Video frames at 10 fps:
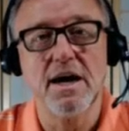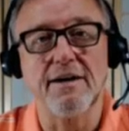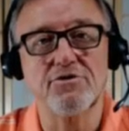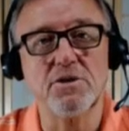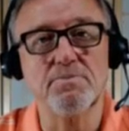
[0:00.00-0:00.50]

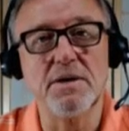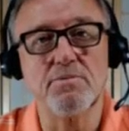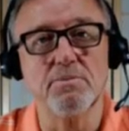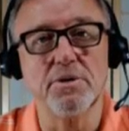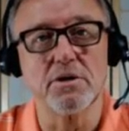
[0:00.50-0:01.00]
I've seen
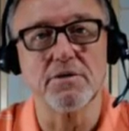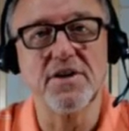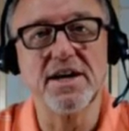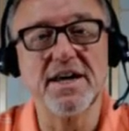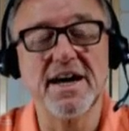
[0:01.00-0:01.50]
people build a
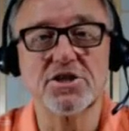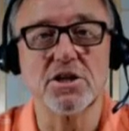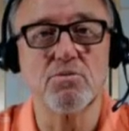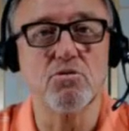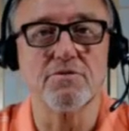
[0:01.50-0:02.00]

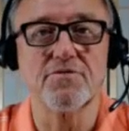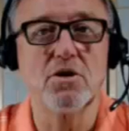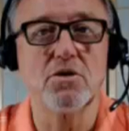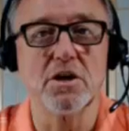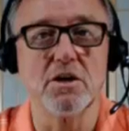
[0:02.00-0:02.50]
fantastic
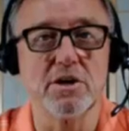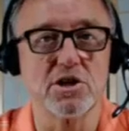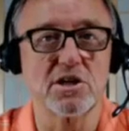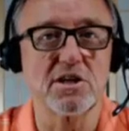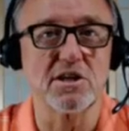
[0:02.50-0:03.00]
portfolio in
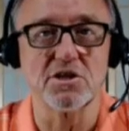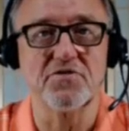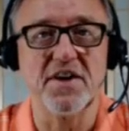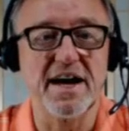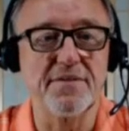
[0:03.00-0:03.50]
as little as
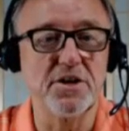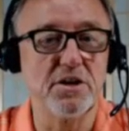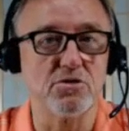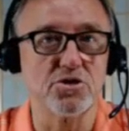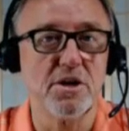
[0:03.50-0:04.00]
5 years,